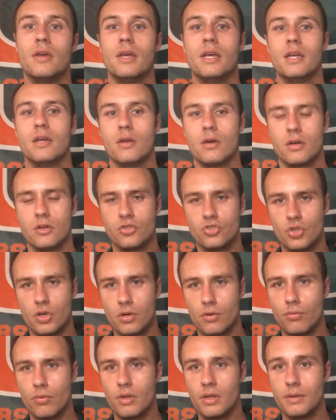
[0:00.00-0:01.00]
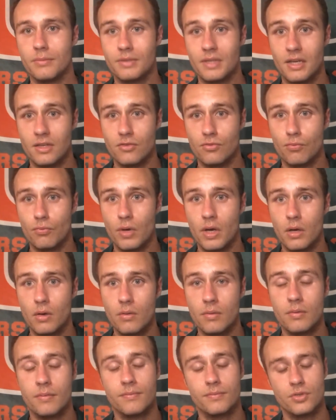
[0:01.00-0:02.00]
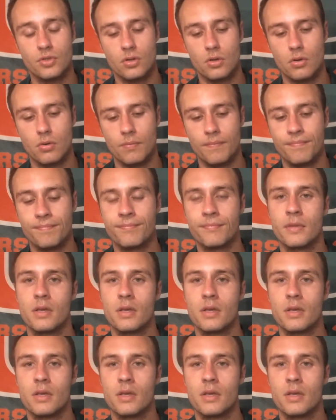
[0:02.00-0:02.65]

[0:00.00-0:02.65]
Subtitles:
in Jared Williams as well, so